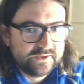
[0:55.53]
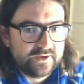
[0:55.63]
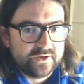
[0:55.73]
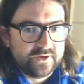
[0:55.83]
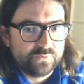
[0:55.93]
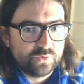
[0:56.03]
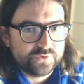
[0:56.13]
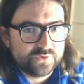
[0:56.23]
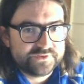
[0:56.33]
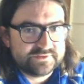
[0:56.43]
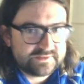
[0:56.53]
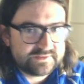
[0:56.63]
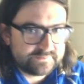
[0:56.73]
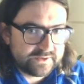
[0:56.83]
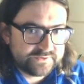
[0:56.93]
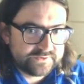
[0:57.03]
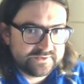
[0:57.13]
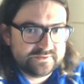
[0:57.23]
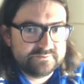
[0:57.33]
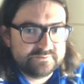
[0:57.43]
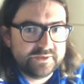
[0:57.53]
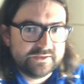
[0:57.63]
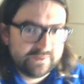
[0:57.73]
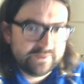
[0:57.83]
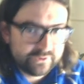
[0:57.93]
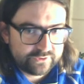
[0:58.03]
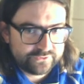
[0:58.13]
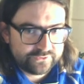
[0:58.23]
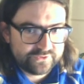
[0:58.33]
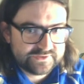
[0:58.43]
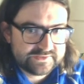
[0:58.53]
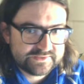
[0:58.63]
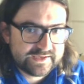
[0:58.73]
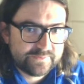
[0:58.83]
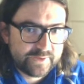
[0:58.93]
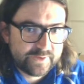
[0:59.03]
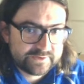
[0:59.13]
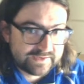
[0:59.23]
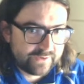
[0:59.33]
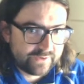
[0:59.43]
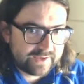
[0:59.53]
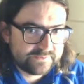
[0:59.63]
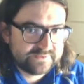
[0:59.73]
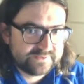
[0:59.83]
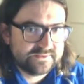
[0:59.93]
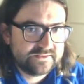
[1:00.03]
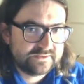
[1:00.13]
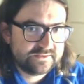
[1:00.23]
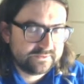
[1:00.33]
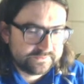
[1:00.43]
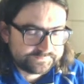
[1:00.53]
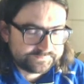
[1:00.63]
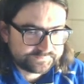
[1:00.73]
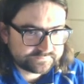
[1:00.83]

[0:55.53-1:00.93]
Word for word: Uh, was dismounted by the local authority Tower Hamlets in East London